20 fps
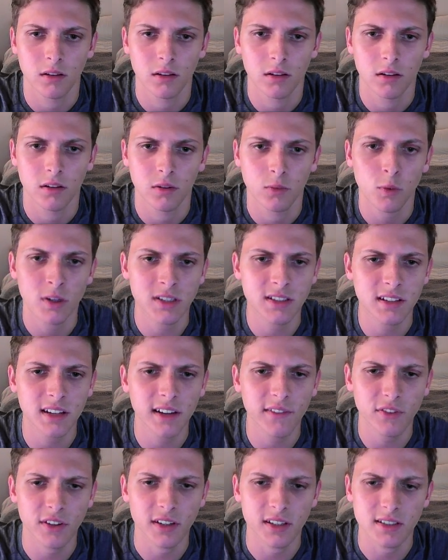What's the
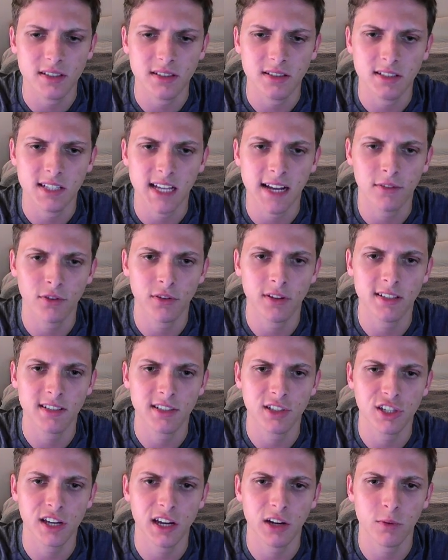difference? After this
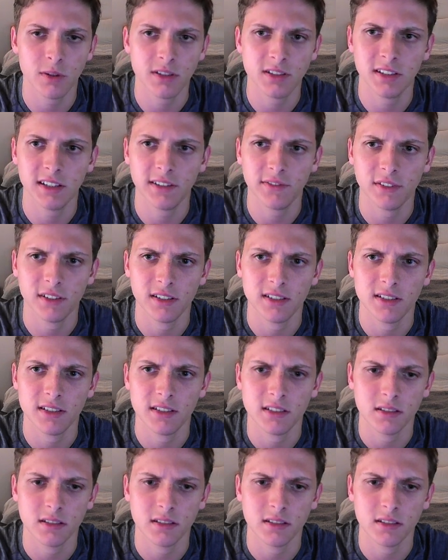check, what's the difference?